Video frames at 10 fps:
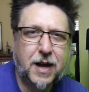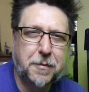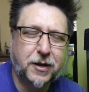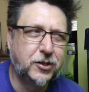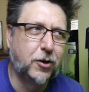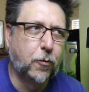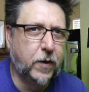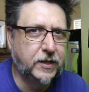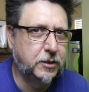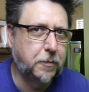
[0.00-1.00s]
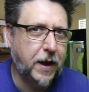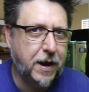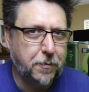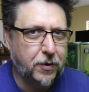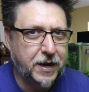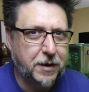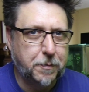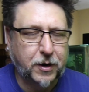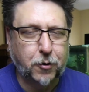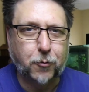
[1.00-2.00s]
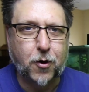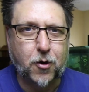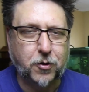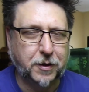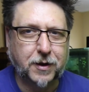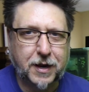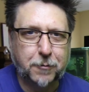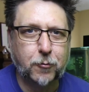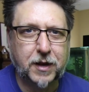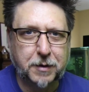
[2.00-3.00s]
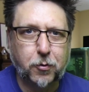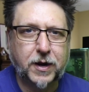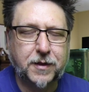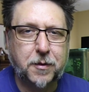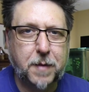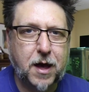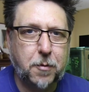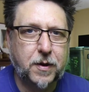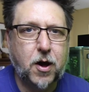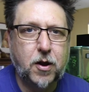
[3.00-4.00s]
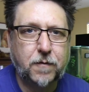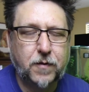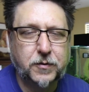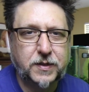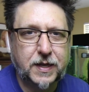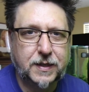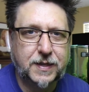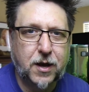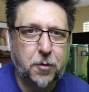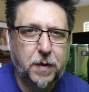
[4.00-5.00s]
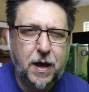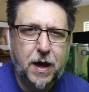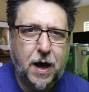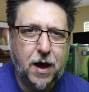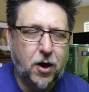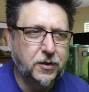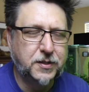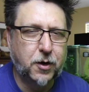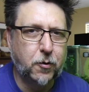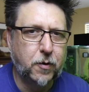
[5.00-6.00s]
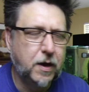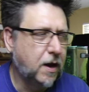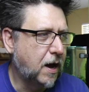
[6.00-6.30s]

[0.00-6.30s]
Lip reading: I'm not sure which played a bigger role in like really bringing them out, but all of those things help. I also,